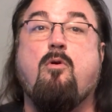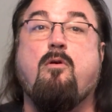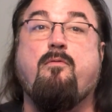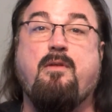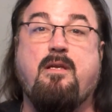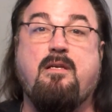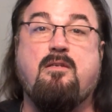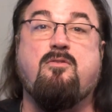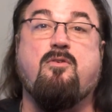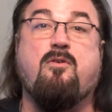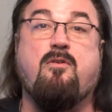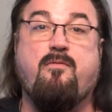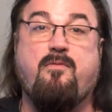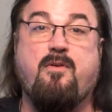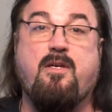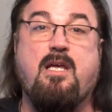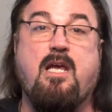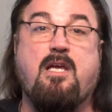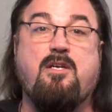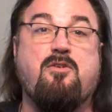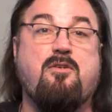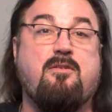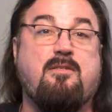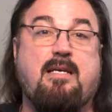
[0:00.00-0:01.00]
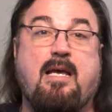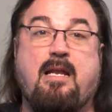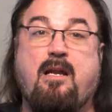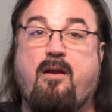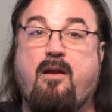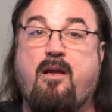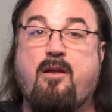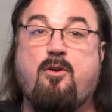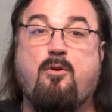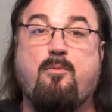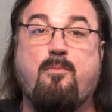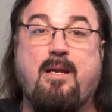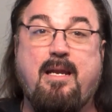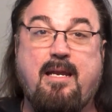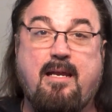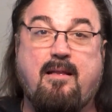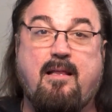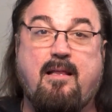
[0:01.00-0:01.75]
of these certifications at an intermediate